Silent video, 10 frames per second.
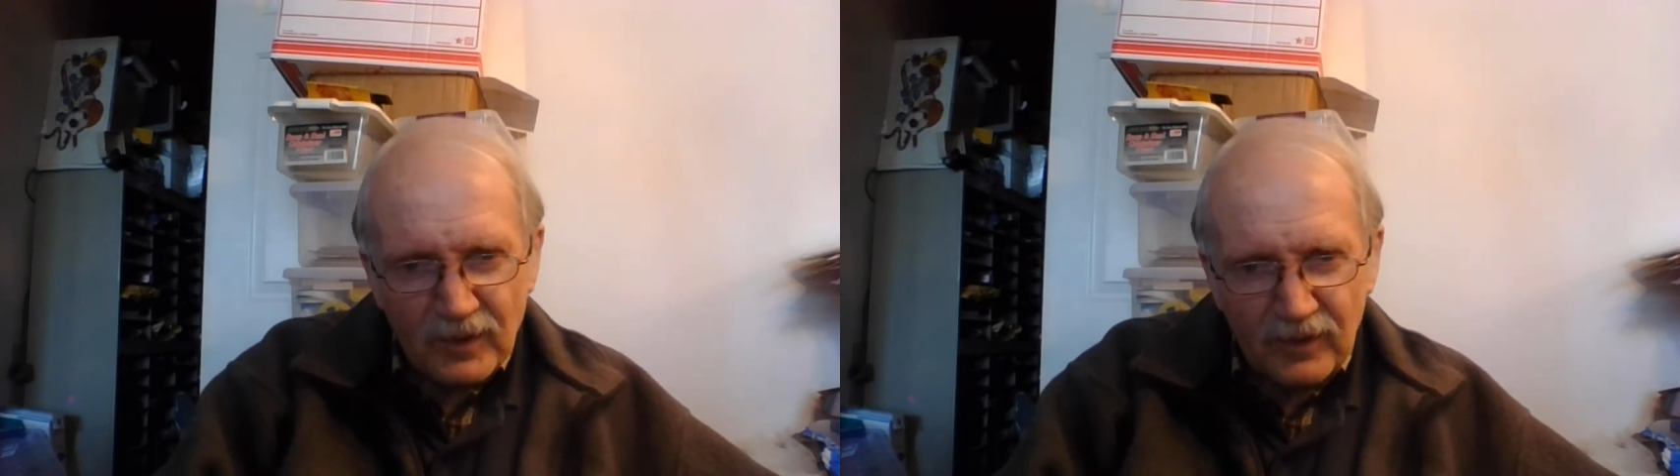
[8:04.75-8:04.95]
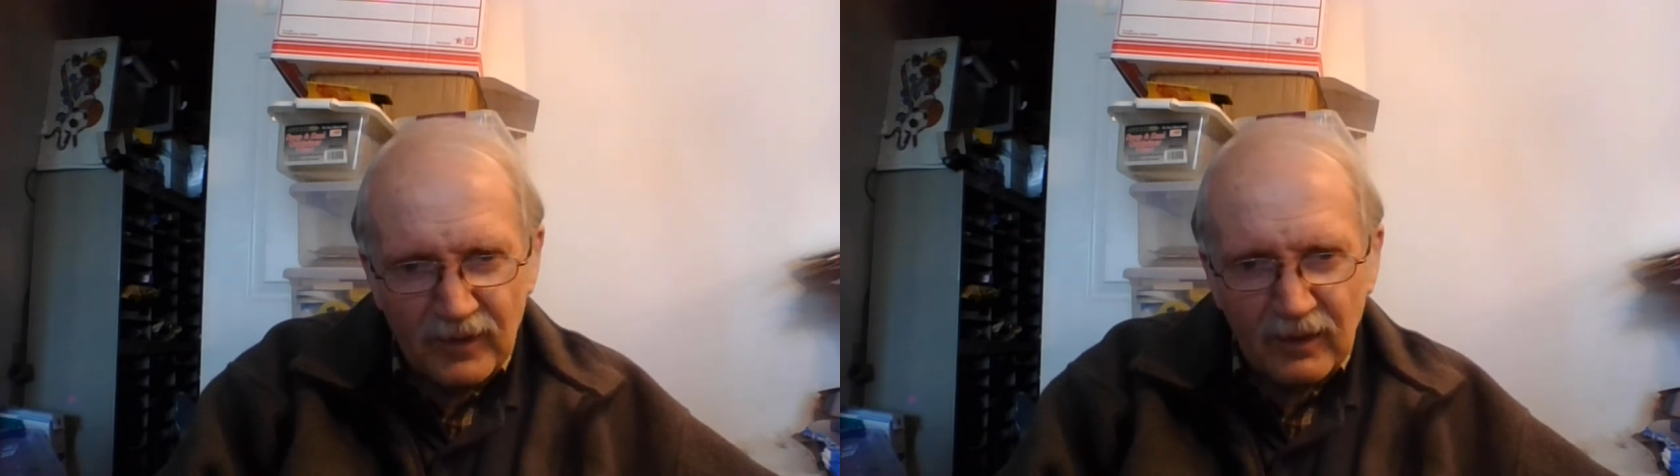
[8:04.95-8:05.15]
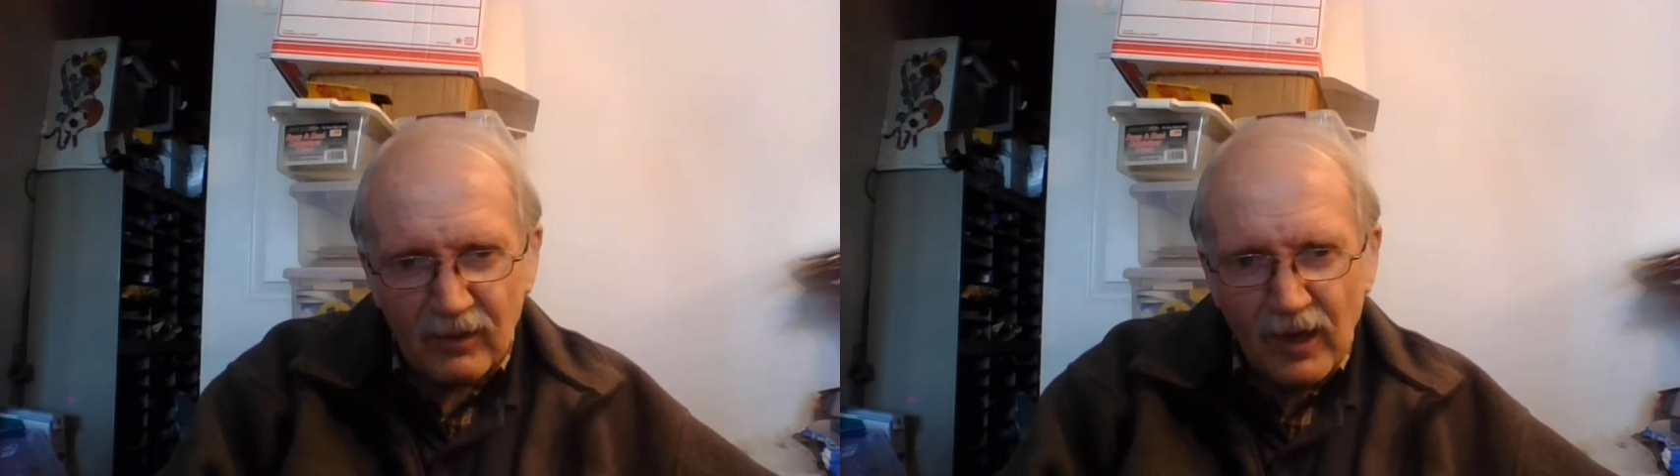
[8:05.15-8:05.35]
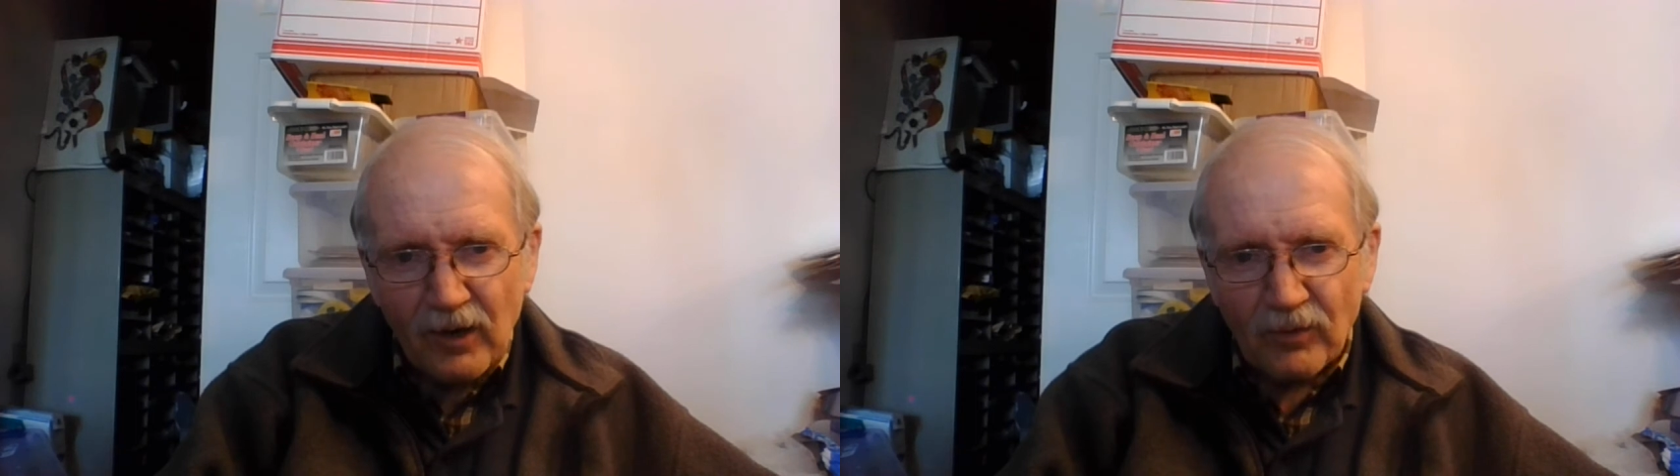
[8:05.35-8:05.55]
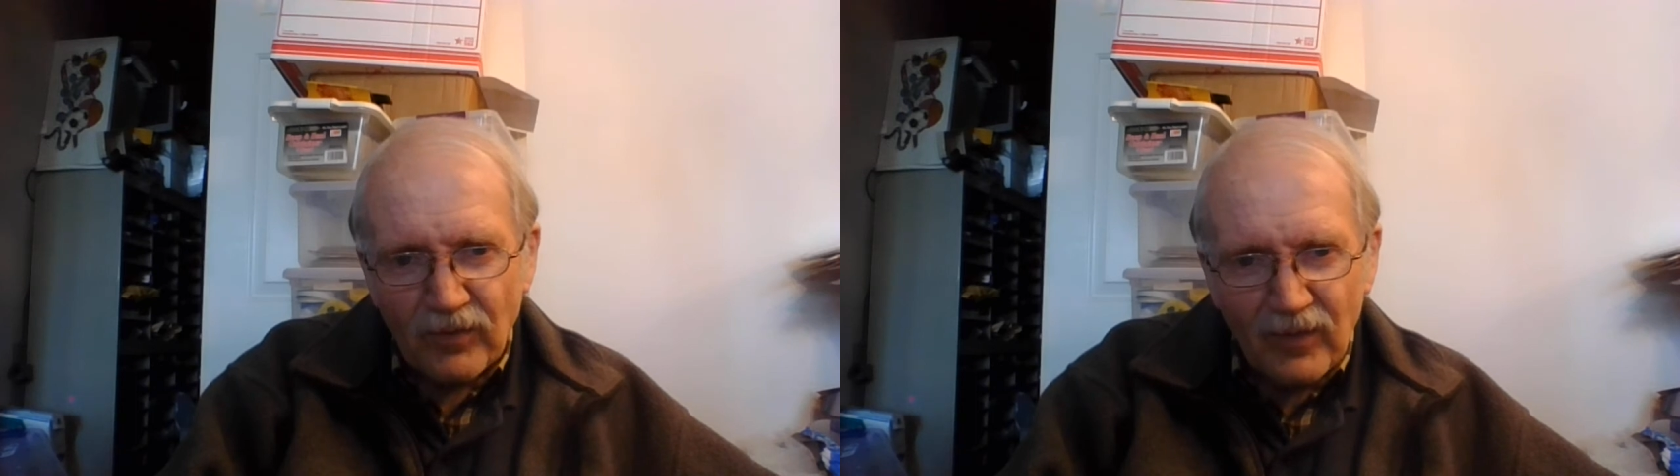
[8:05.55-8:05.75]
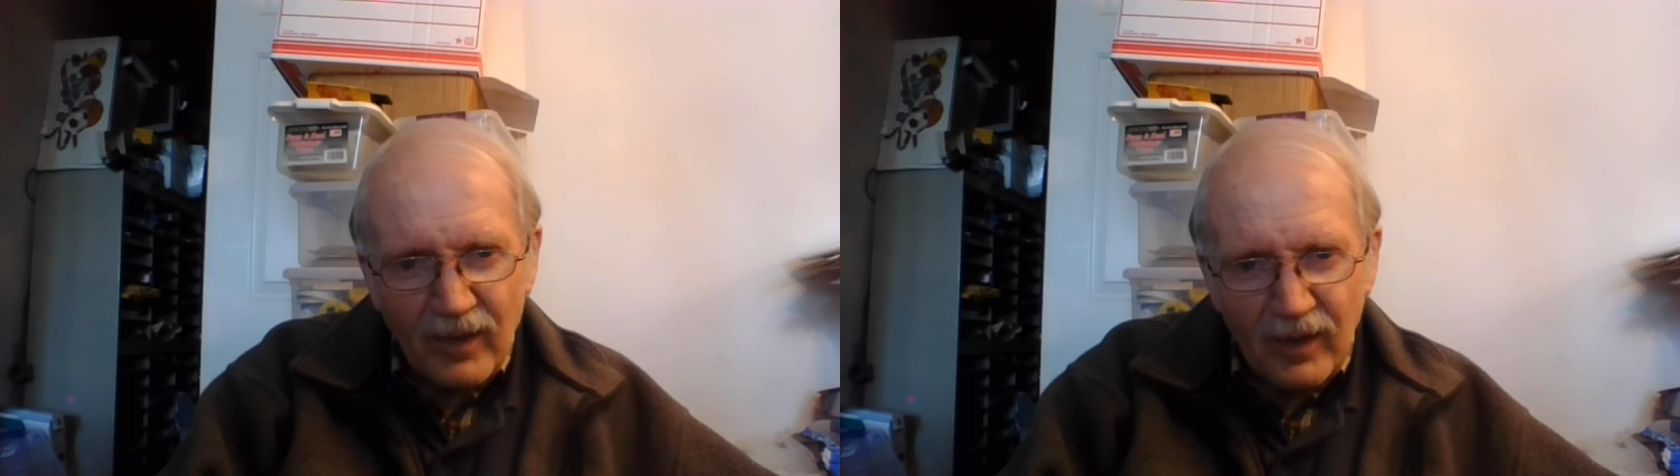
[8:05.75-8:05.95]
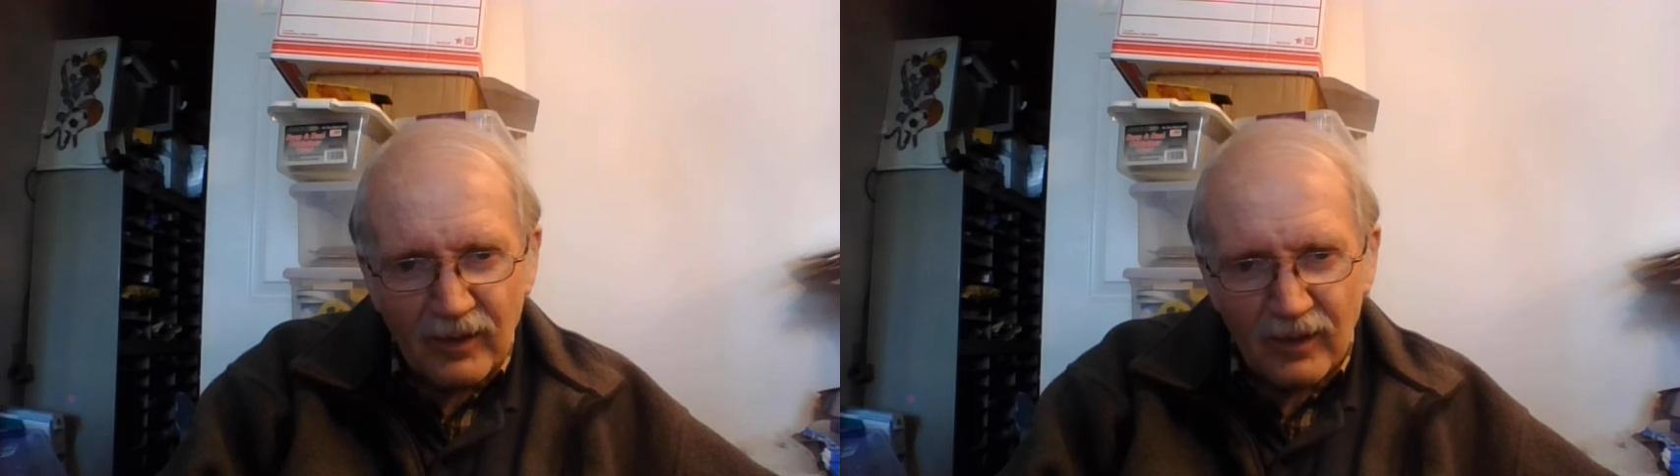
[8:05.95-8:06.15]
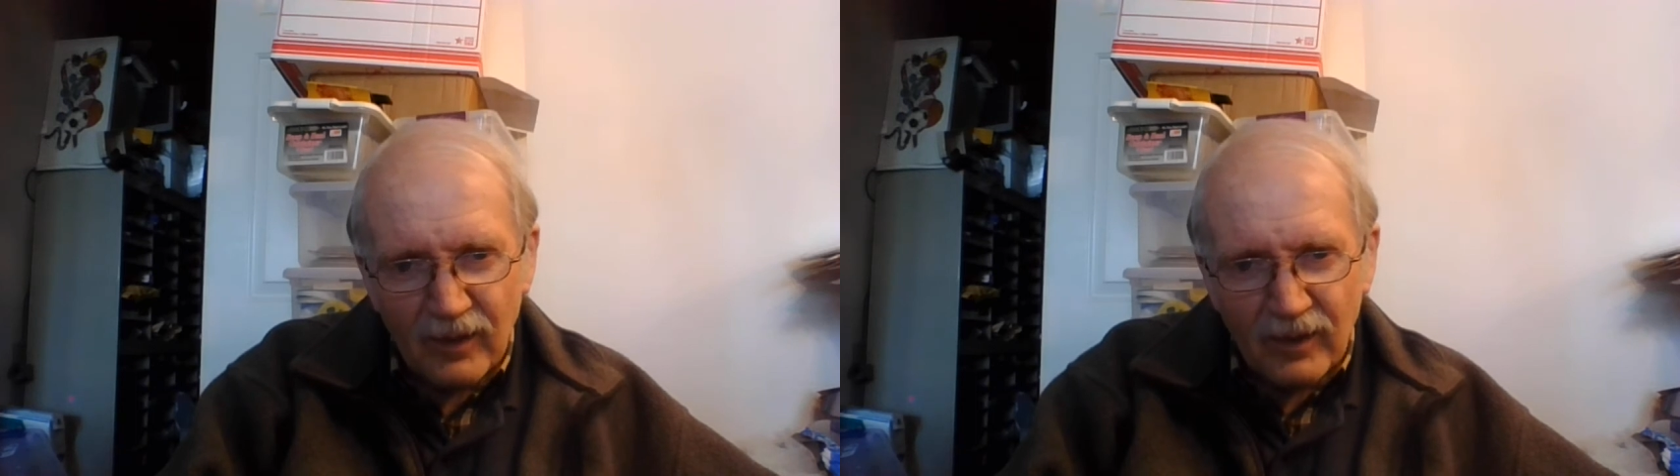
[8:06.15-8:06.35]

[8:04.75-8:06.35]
I think, higher than that.